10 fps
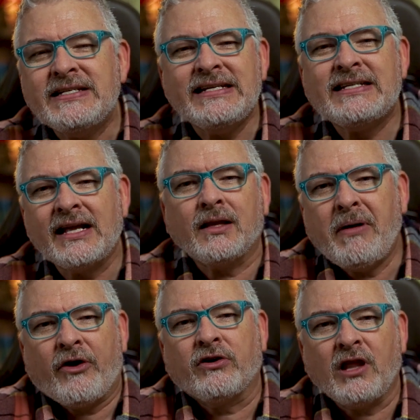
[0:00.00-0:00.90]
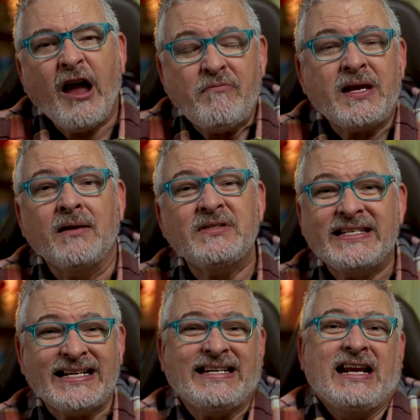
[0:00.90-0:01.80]
detail about her life becomes
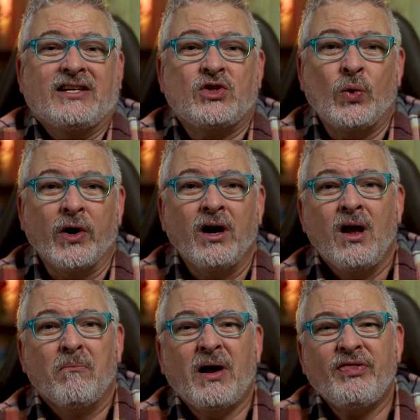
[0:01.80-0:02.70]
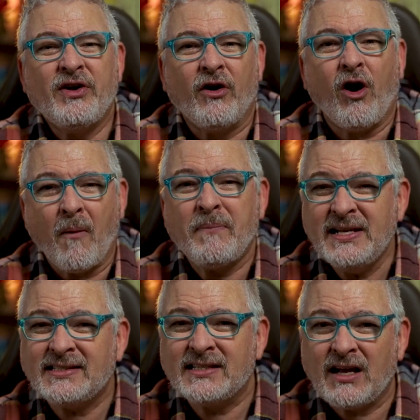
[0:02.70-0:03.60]
dictated to her, but there are
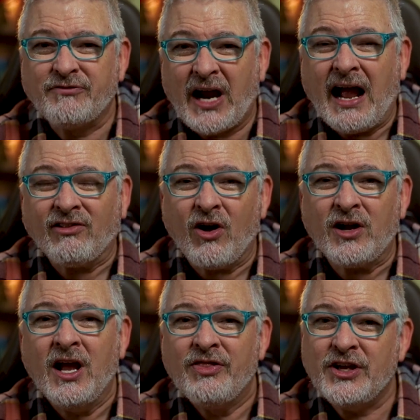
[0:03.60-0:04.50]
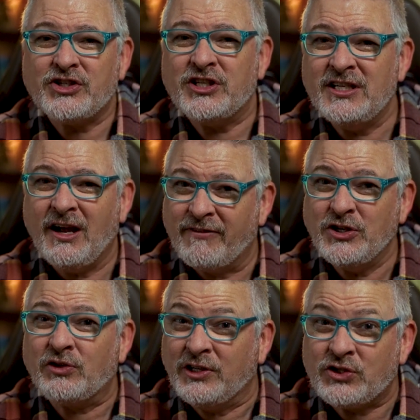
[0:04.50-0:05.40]
pieces of dialogue that she
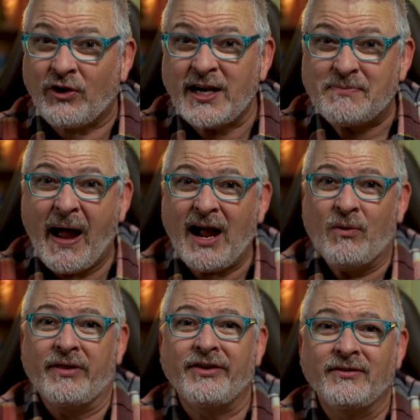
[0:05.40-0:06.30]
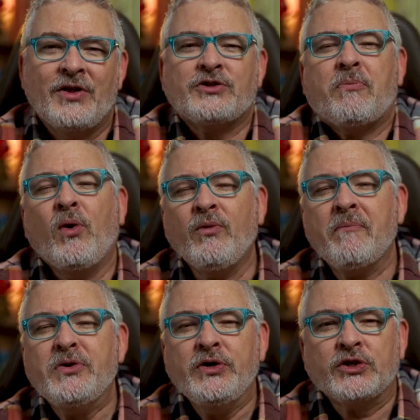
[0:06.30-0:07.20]
eventually strikes back with. There's a point
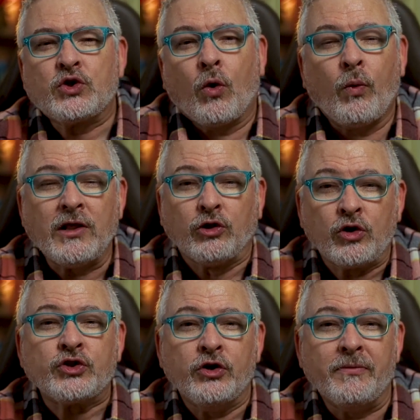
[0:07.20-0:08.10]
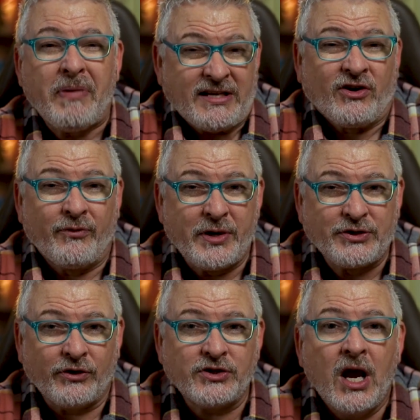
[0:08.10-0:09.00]
where Beauty is told what looks good based on
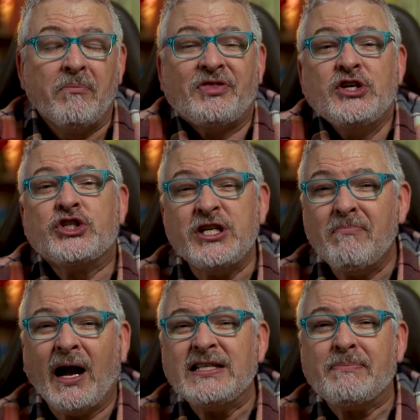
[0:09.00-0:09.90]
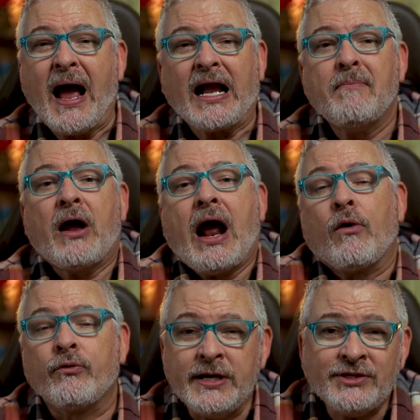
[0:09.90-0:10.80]
research, but then she bites back about
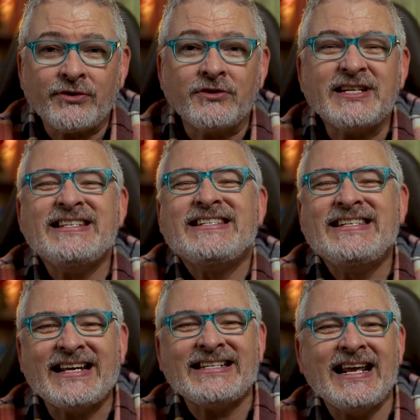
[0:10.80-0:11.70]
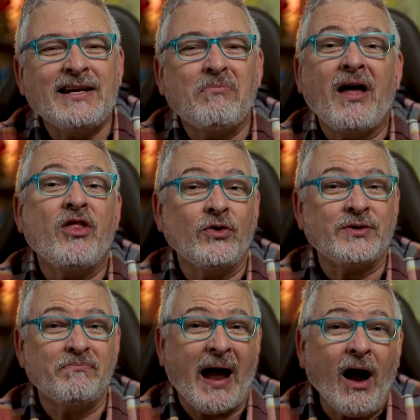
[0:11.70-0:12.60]
how research is dictated by
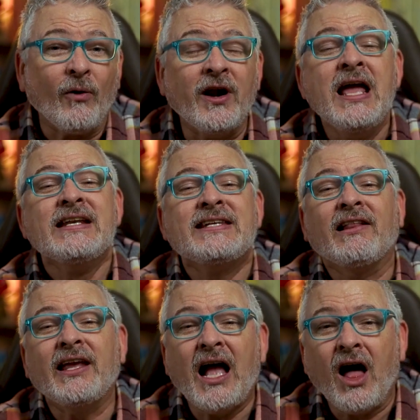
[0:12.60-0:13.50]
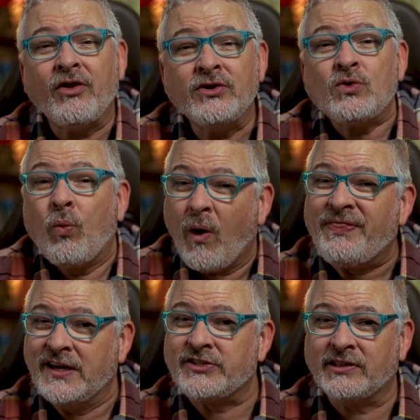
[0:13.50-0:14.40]
those in power telling others
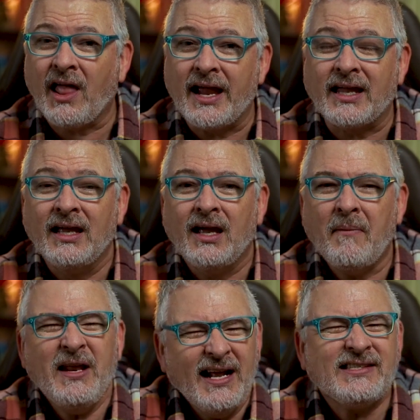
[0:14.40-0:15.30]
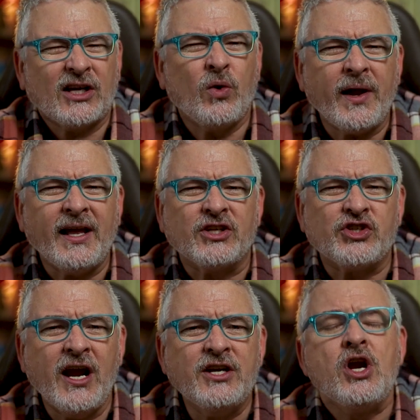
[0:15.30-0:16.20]
what they should like. I mean, it's a quick
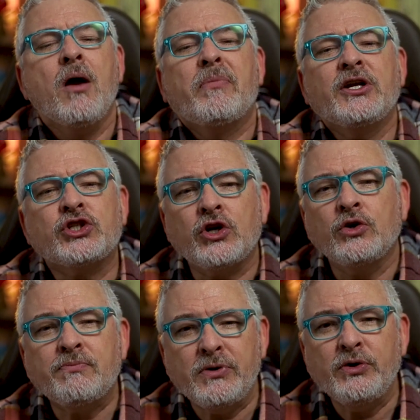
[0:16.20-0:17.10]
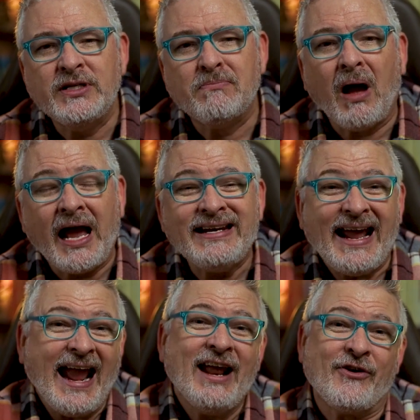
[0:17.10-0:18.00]
exchange, but it shows Beauty's
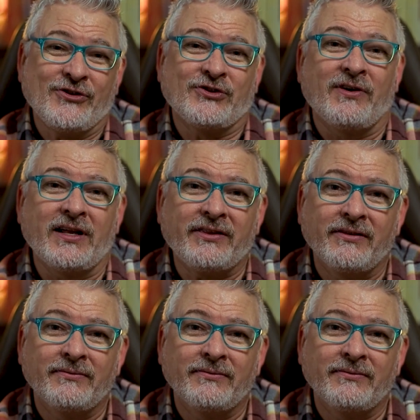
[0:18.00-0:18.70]
mind and her strength.